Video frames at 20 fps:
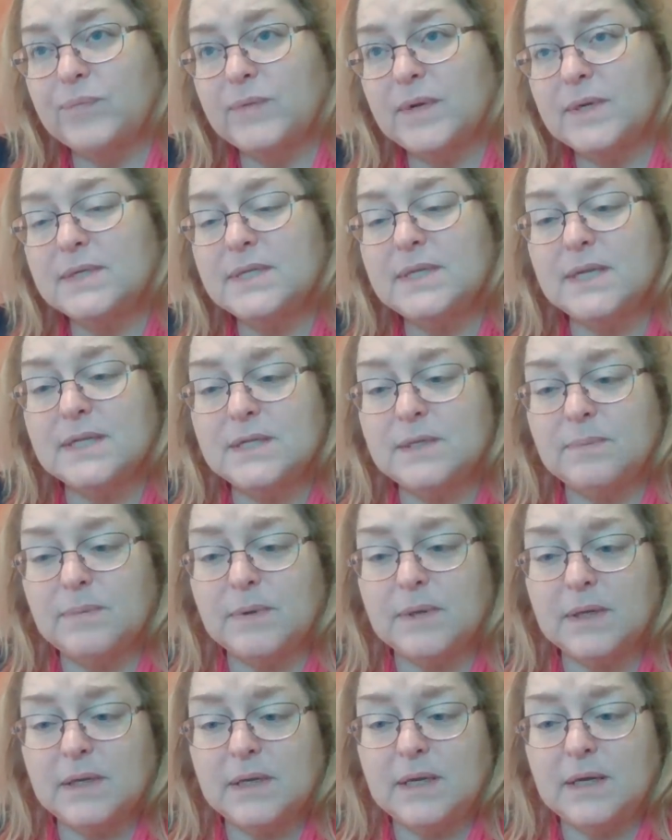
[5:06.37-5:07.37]

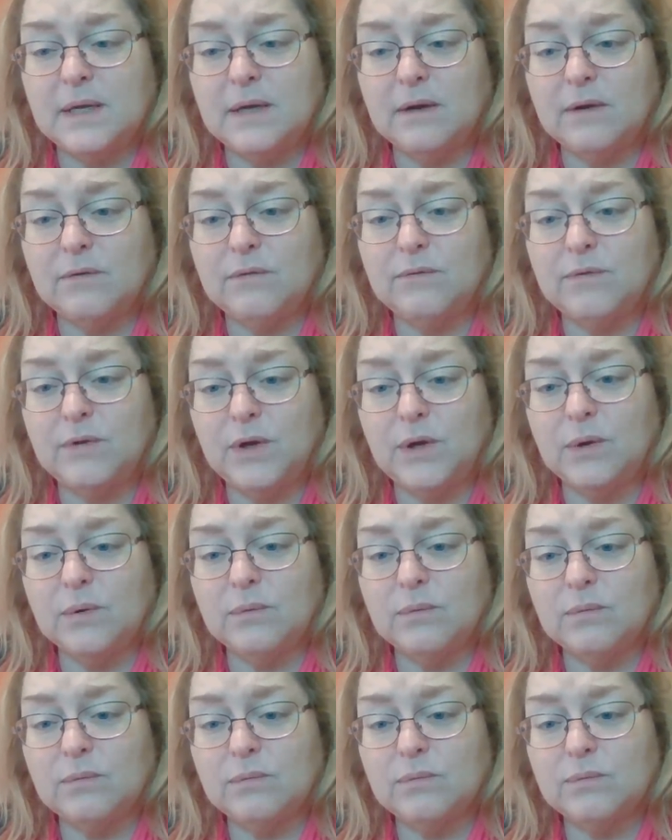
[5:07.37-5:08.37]
sensibility of, you know,